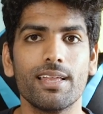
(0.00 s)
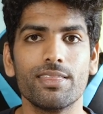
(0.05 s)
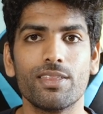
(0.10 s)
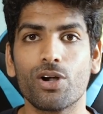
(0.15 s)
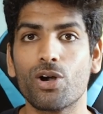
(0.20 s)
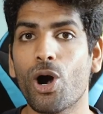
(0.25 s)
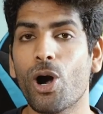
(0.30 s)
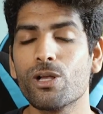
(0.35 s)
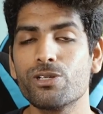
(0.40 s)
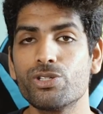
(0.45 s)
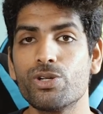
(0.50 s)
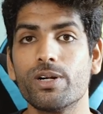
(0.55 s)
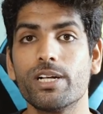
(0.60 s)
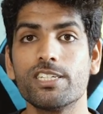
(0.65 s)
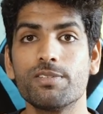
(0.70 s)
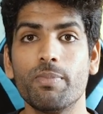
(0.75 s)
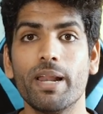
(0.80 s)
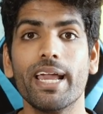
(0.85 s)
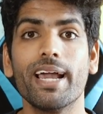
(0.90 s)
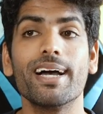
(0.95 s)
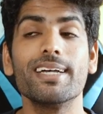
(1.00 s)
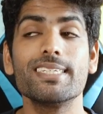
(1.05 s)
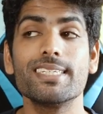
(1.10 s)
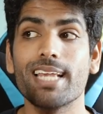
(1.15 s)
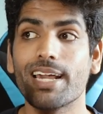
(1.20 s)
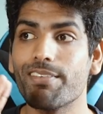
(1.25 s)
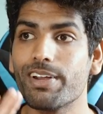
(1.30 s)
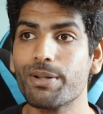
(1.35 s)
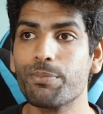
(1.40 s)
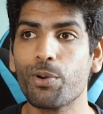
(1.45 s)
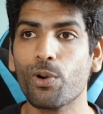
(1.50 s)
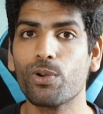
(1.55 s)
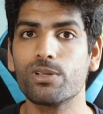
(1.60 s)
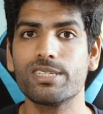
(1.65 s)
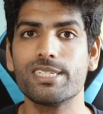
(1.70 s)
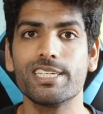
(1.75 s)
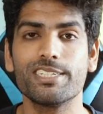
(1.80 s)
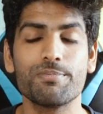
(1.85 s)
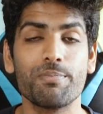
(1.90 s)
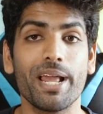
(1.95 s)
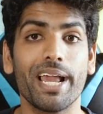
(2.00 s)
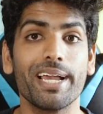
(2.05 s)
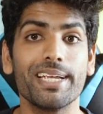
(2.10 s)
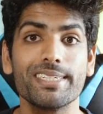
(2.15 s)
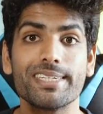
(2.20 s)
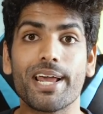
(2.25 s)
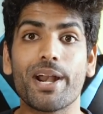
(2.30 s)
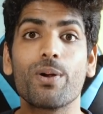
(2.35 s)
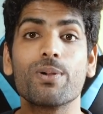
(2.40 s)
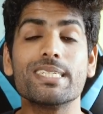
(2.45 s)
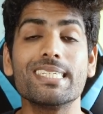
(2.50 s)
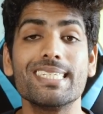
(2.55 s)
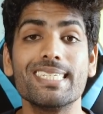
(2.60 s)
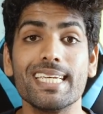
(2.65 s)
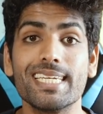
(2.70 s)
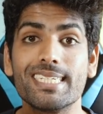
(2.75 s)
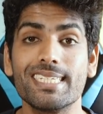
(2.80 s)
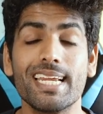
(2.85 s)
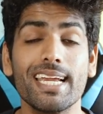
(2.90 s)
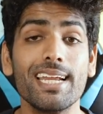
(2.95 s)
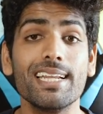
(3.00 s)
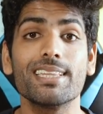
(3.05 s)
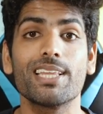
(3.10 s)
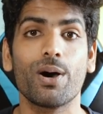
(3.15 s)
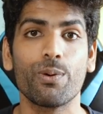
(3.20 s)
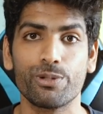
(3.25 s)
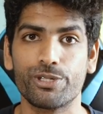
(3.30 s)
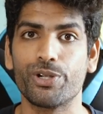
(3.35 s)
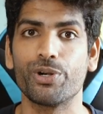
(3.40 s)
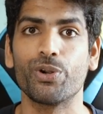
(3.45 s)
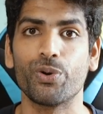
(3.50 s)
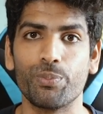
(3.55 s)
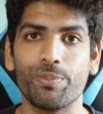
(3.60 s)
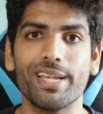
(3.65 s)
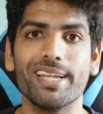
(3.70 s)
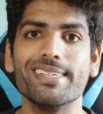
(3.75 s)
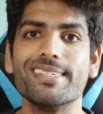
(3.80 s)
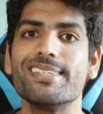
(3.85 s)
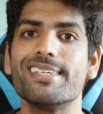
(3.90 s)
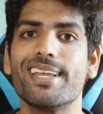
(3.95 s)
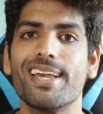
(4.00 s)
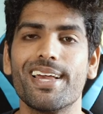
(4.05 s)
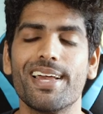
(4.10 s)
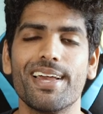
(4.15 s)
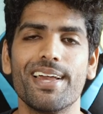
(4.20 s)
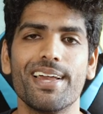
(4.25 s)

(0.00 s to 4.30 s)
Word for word: The cost to display a 7 Pro's display is around 16,000 rupees.